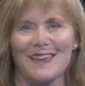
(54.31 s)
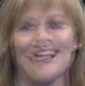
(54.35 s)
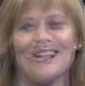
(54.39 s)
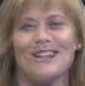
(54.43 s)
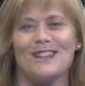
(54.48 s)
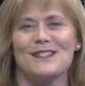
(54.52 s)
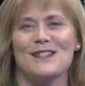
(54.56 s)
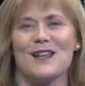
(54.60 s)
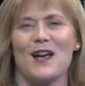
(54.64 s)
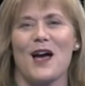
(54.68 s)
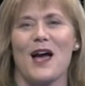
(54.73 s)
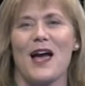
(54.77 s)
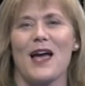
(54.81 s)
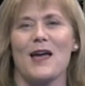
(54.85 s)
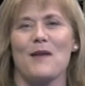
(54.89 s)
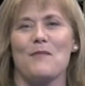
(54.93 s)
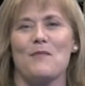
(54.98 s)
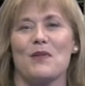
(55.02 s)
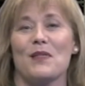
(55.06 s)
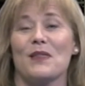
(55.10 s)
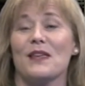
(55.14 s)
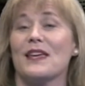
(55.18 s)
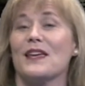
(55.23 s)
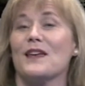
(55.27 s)
Is, I
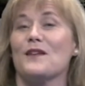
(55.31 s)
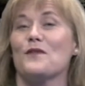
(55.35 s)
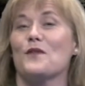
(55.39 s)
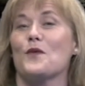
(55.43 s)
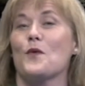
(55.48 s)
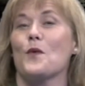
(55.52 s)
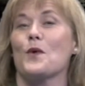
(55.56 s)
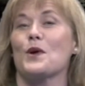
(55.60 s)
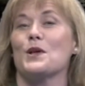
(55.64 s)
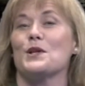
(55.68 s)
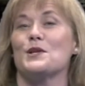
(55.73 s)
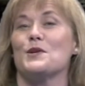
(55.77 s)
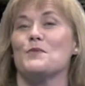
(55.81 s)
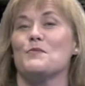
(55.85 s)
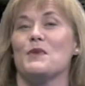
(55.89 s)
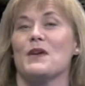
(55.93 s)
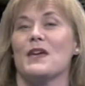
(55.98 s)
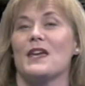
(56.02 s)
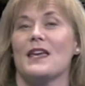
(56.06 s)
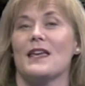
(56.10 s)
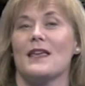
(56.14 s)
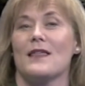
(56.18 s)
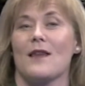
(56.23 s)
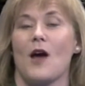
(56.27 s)
believe, going to
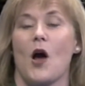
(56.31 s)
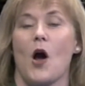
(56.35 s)
be